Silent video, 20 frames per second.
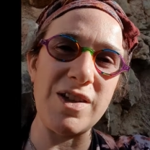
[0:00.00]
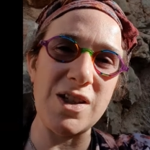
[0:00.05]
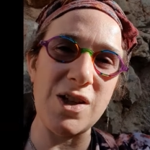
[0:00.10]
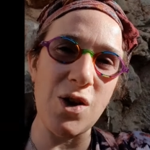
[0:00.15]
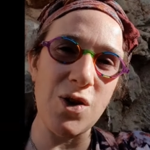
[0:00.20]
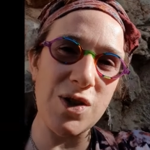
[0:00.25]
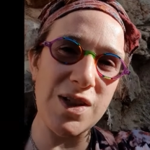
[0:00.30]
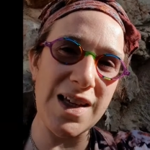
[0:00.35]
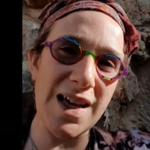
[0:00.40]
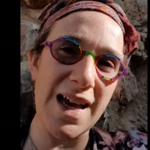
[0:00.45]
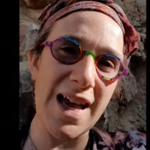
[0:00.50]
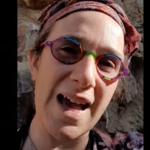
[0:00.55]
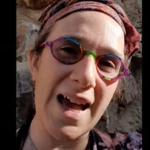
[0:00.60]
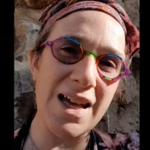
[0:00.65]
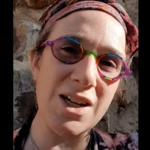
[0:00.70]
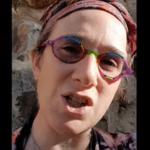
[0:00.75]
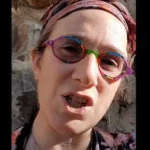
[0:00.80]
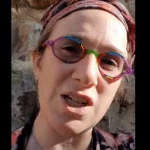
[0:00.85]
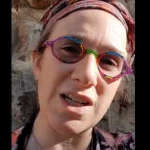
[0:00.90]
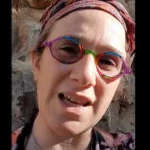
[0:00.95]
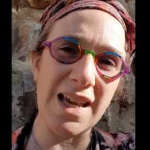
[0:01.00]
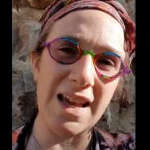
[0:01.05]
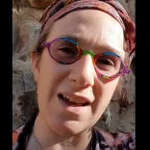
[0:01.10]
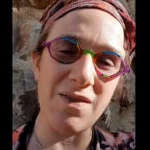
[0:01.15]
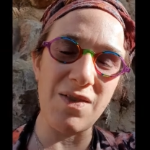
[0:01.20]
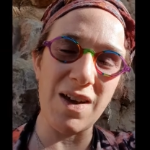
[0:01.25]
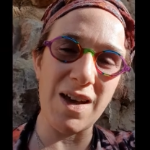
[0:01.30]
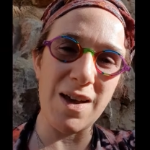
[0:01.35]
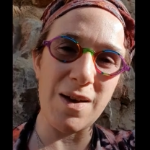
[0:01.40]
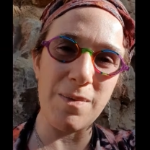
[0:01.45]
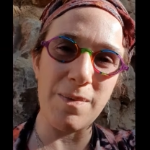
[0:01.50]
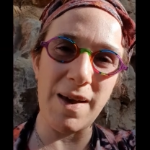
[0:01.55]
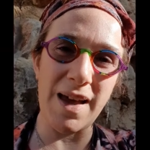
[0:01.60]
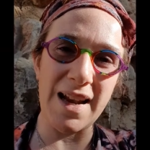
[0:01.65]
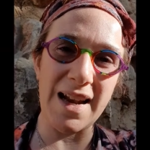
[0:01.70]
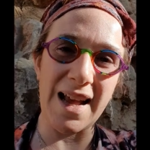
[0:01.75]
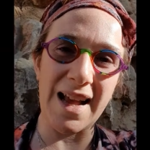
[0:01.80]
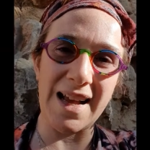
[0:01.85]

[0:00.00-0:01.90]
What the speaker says: viscosa, and she gave him